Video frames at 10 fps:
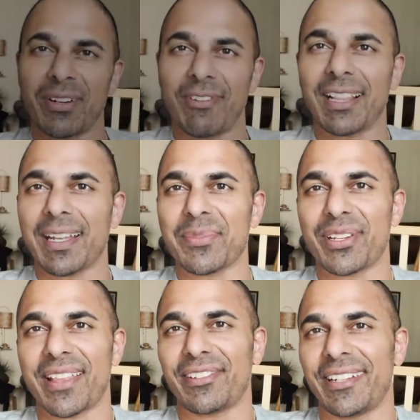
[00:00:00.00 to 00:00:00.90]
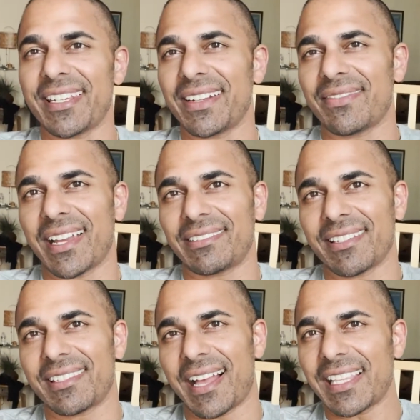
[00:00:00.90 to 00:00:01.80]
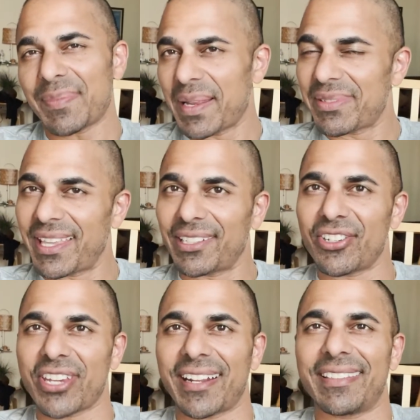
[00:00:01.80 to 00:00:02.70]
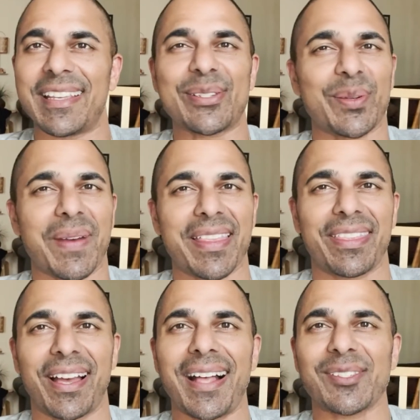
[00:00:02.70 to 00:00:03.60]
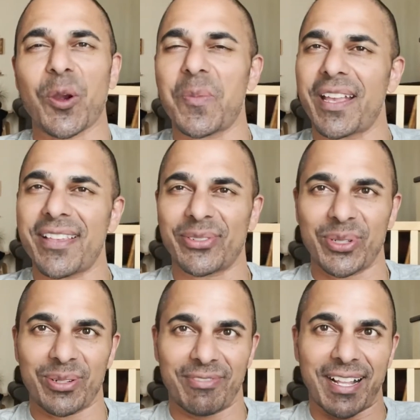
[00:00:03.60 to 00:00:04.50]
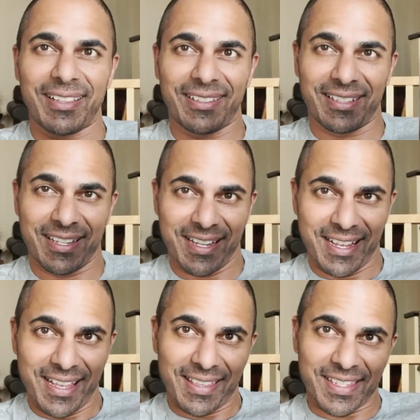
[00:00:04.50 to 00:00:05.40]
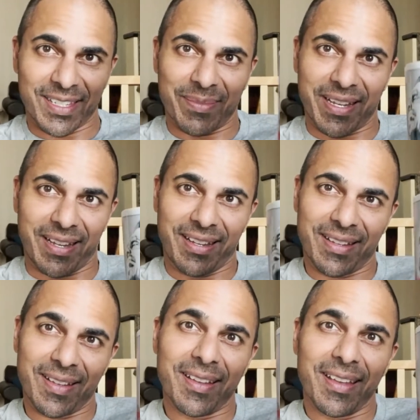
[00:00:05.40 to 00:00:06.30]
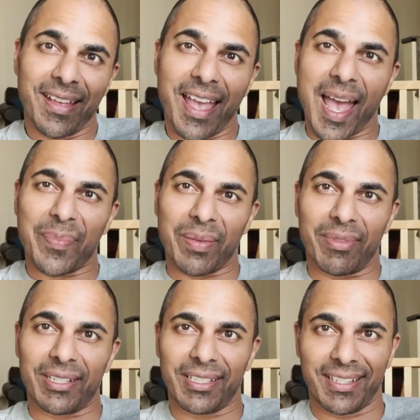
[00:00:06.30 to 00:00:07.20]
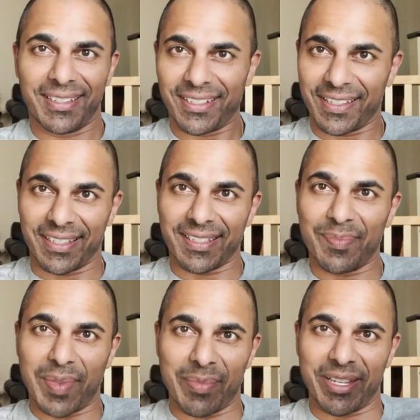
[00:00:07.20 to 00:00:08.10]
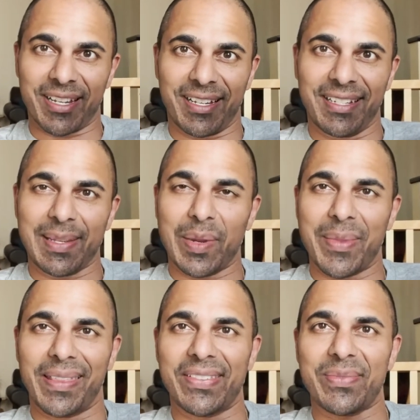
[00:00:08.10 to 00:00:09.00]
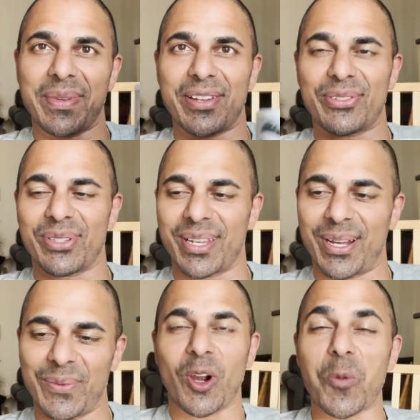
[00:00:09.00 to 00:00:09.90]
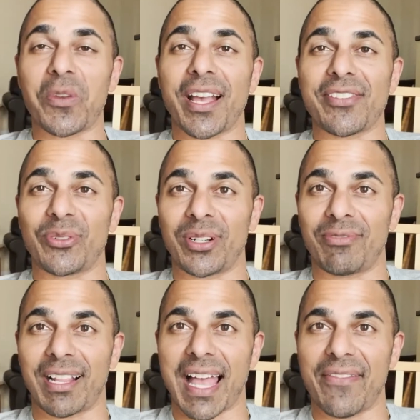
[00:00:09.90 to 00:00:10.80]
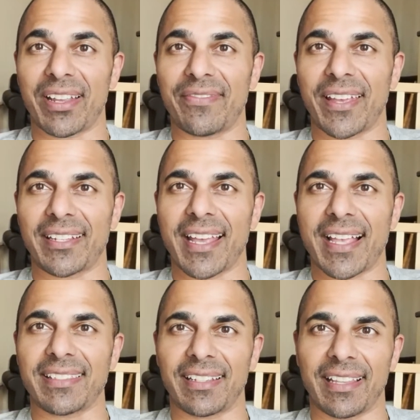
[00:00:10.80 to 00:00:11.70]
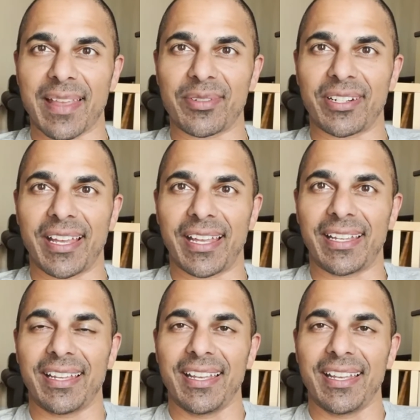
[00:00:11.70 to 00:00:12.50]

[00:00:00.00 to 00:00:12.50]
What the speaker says: Welcome to another edition of Tarun's Thoughts. My name's Tarun Shetty. These are my thoughts. Hope you guys are doing well. This is my happy mug. Look at this, Bobbycon. Somebody made this for me years ago. Hope you guys are doing well, having a fantastic Labor Day.